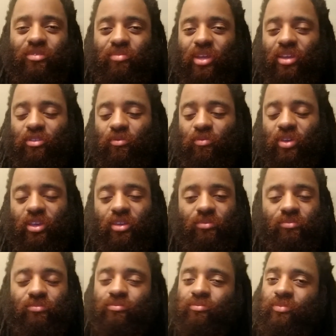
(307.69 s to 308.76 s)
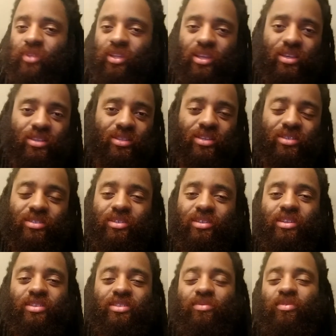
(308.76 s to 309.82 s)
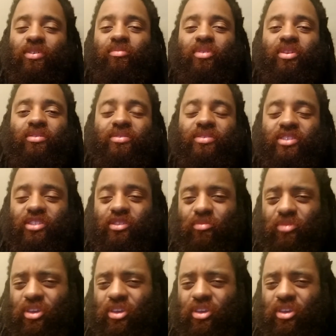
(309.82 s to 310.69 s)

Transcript: Like the weed, it doesn't want to be in your system.